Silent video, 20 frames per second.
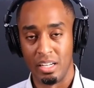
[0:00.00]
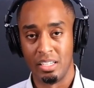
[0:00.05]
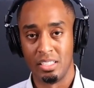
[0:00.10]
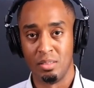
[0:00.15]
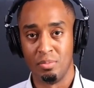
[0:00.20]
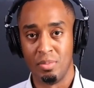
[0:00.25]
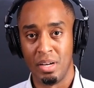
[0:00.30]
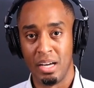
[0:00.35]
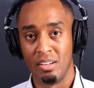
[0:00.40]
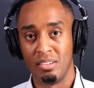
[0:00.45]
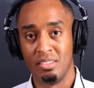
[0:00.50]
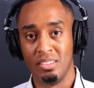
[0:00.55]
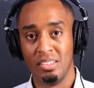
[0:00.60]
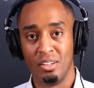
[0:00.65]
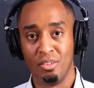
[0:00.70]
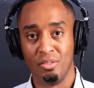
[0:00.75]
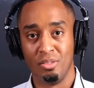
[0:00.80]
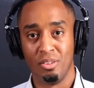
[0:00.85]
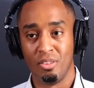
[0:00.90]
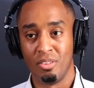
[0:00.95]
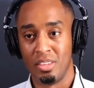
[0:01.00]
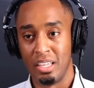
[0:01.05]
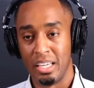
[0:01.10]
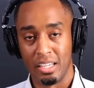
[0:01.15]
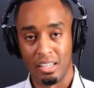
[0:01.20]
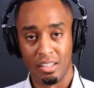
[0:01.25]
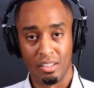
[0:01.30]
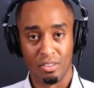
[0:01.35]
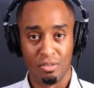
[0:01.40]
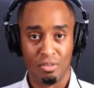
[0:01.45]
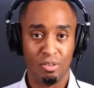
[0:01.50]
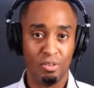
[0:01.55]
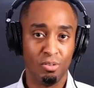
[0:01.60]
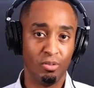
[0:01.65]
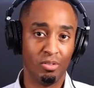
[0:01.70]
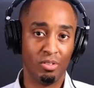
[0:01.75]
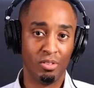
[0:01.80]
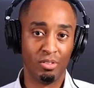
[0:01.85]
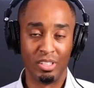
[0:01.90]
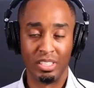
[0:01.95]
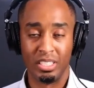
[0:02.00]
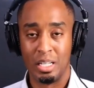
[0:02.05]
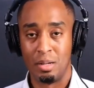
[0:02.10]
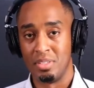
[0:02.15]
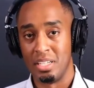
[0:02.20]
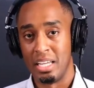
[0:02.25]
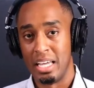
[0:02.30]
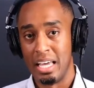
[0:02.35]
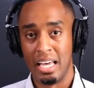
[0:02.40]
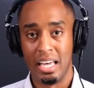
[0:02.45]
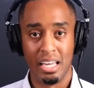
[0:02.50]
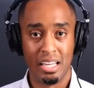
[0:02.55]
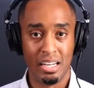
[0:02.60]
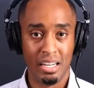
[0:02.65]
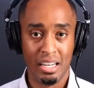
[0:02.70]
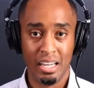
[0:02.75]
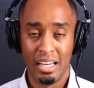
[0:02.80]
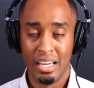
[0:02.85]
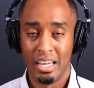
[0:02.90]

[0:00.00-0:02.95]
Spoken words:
It's about you're thinking through 3 steps ahead.